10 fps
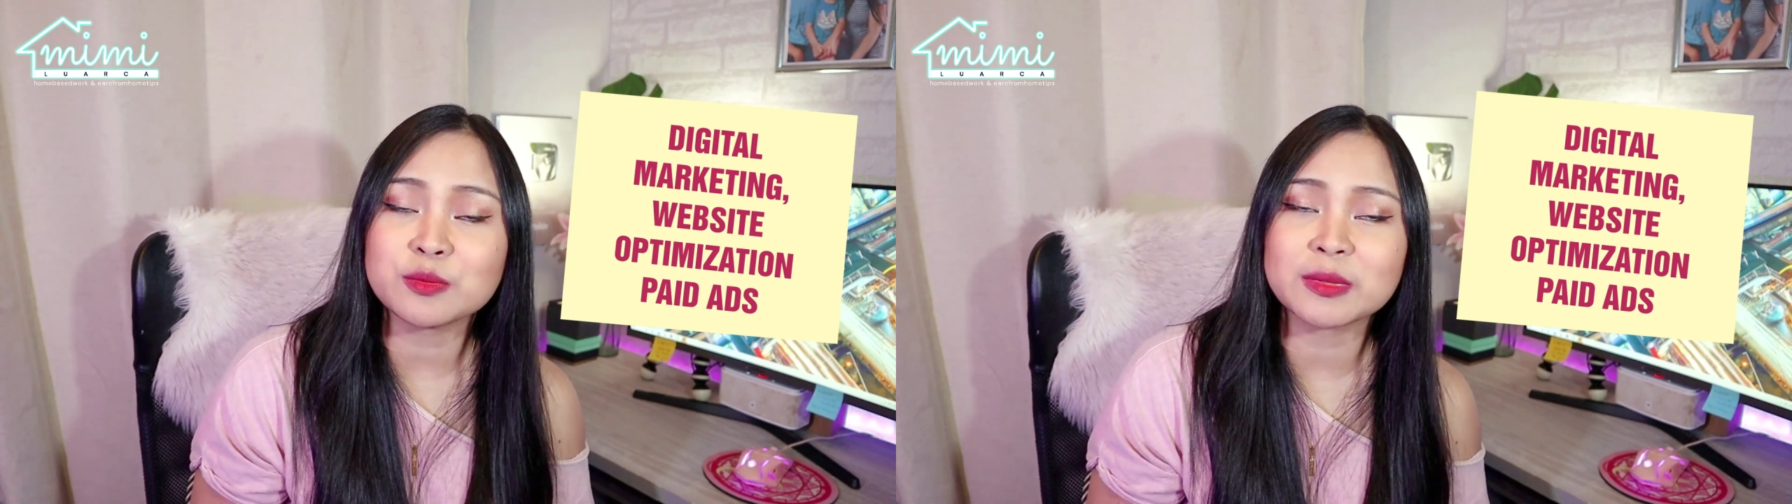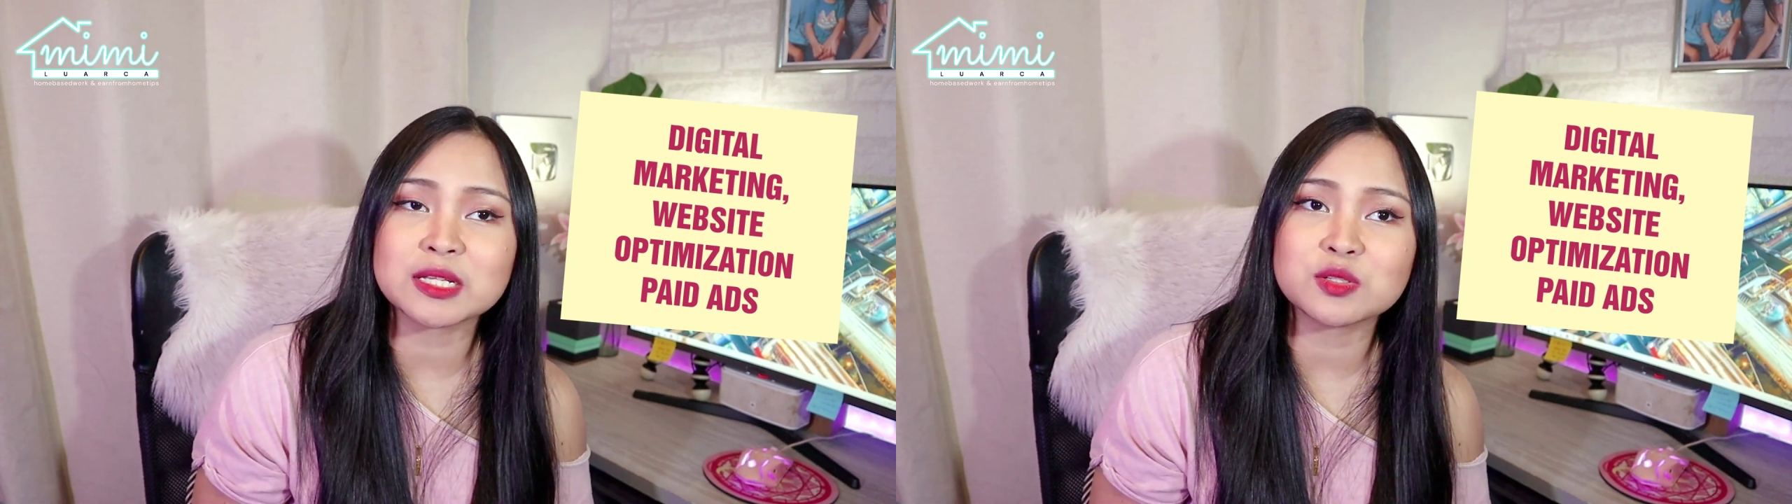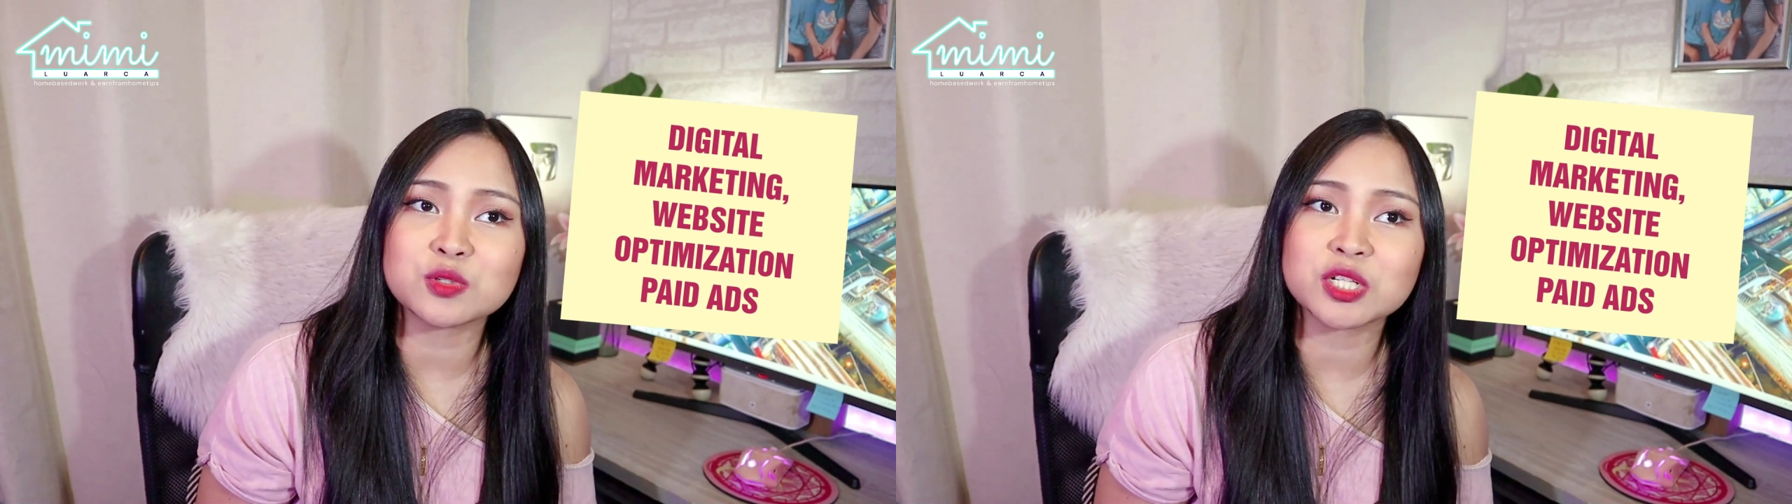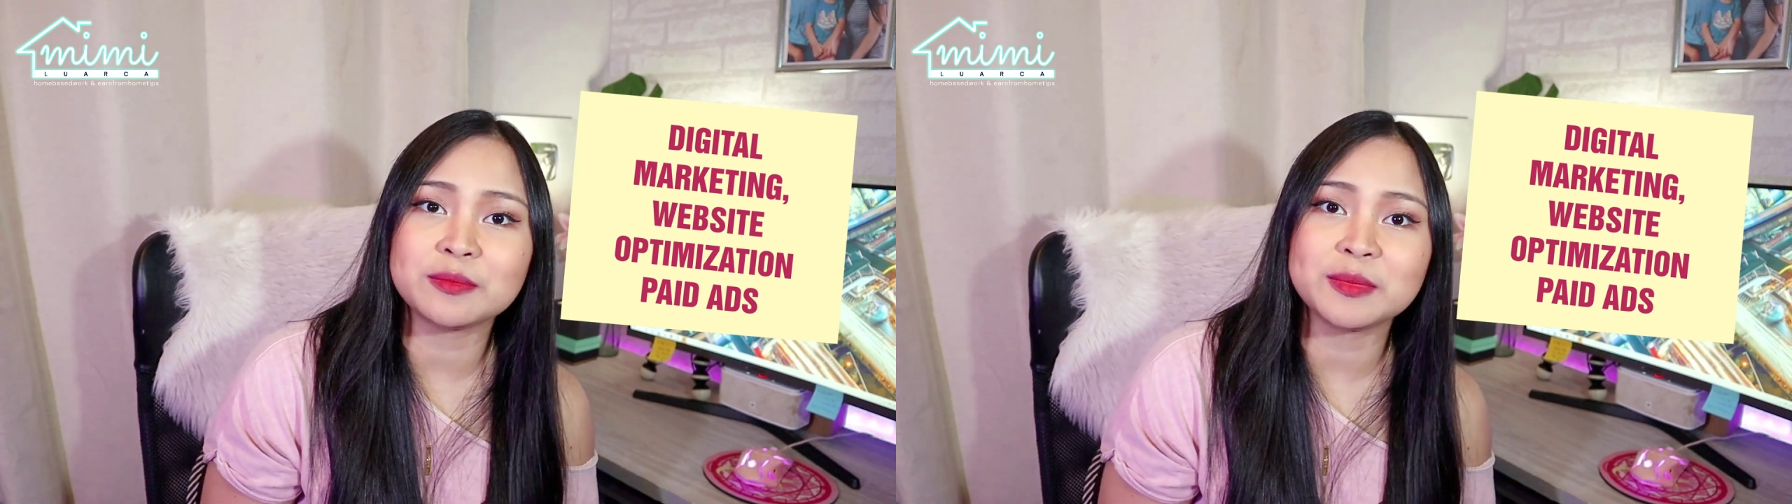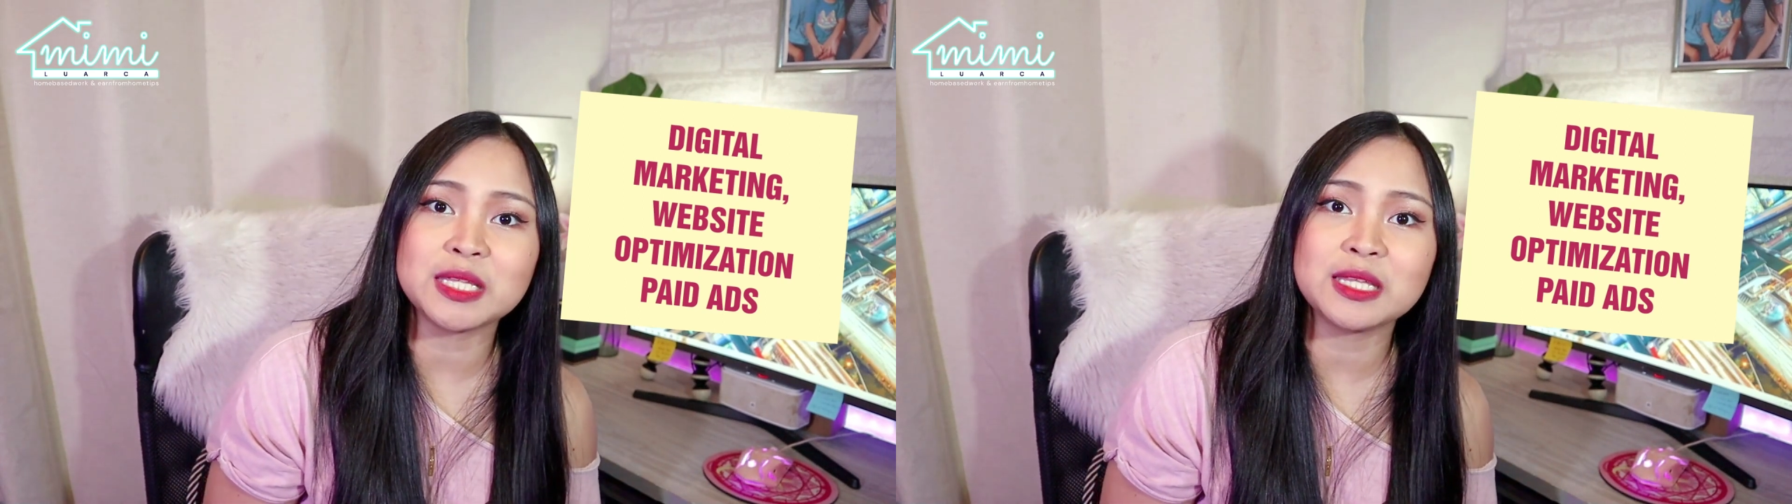yung mga
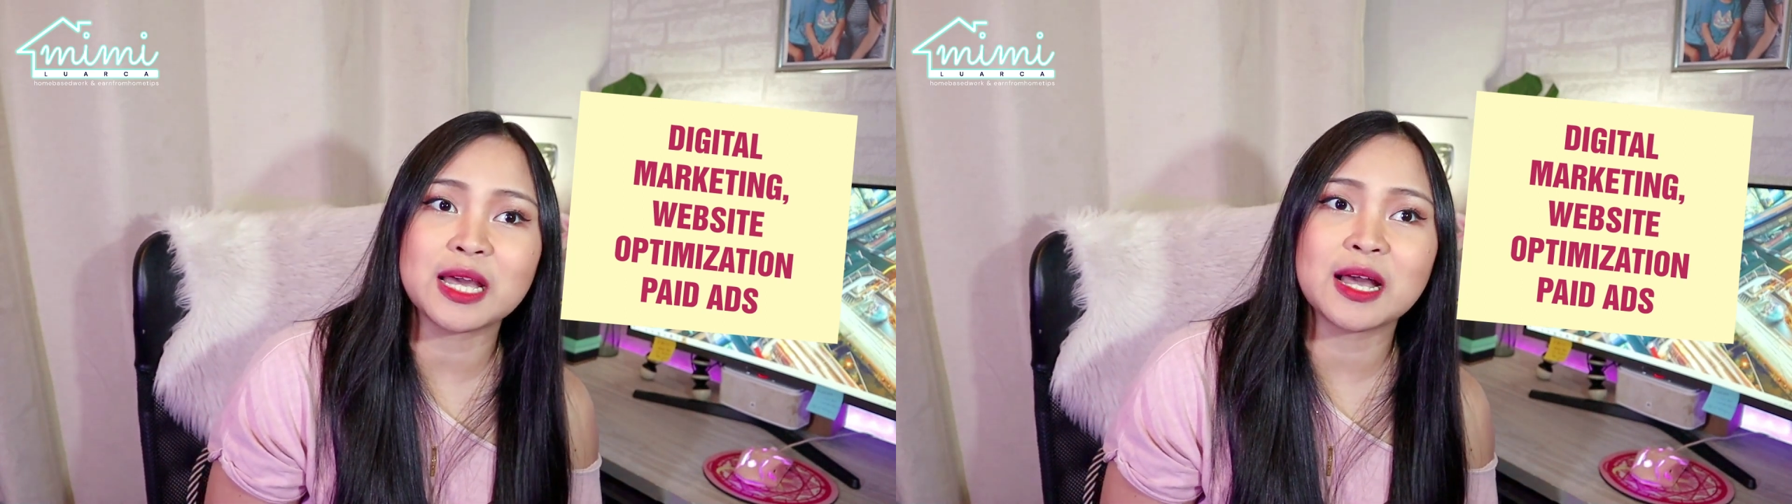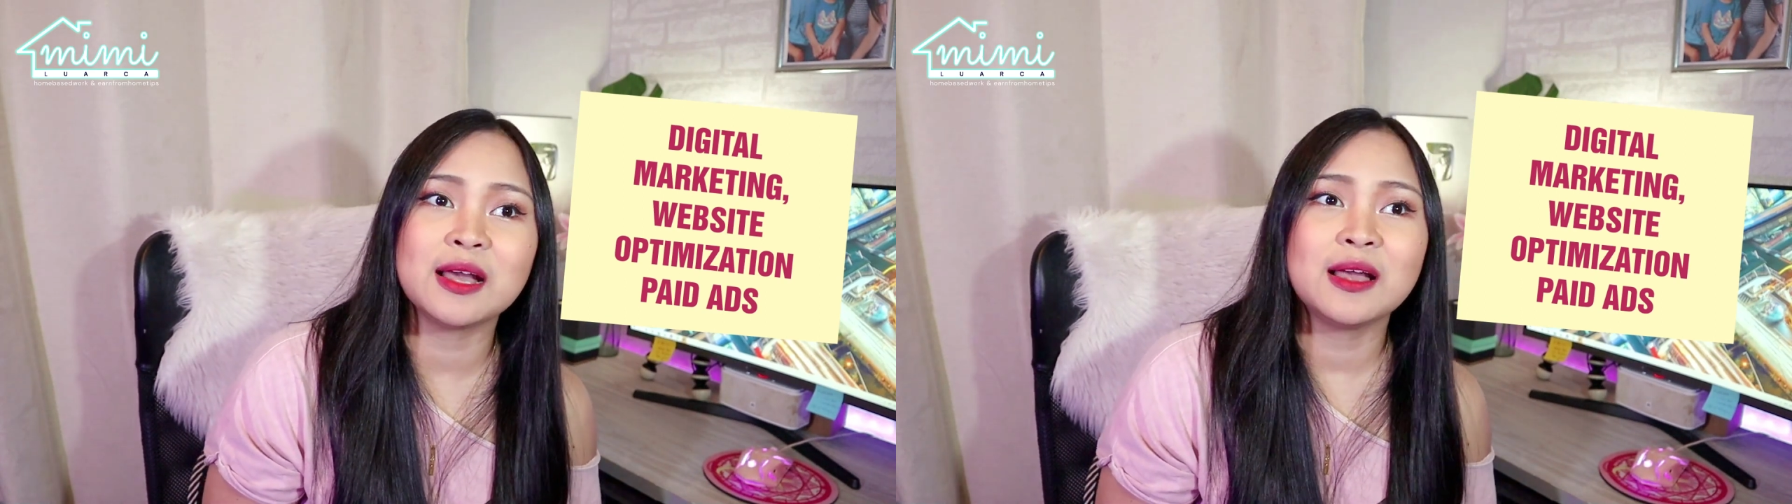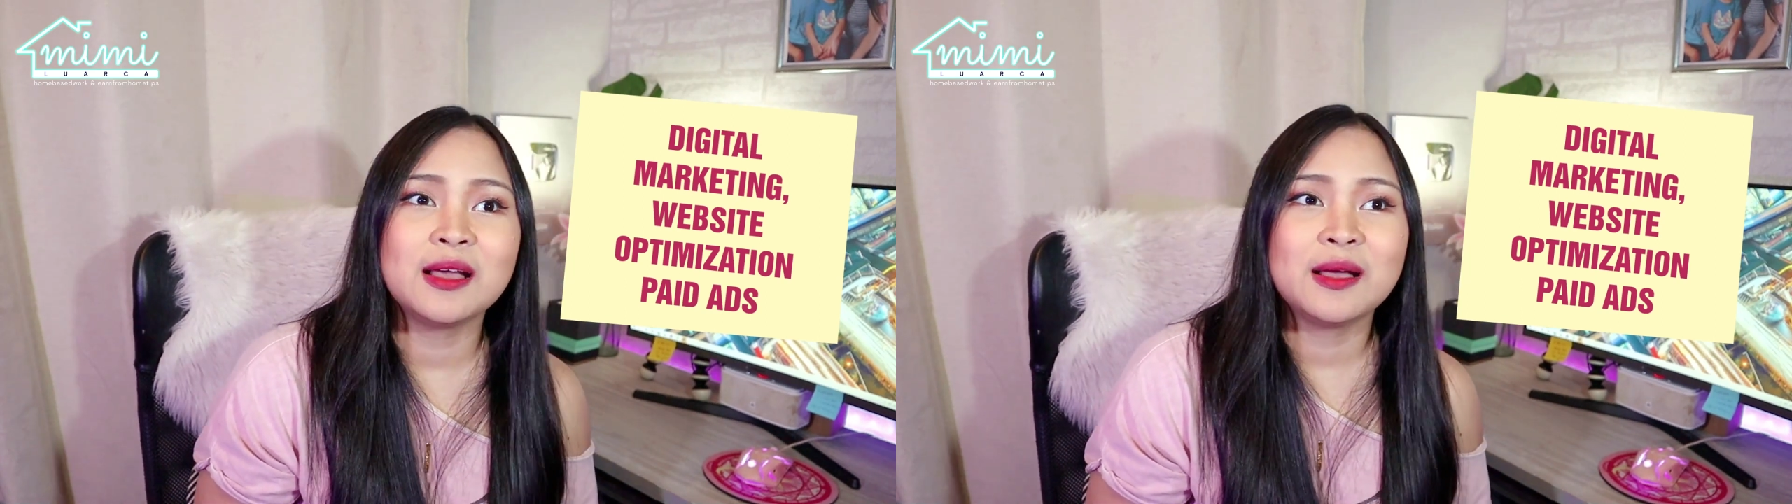social media.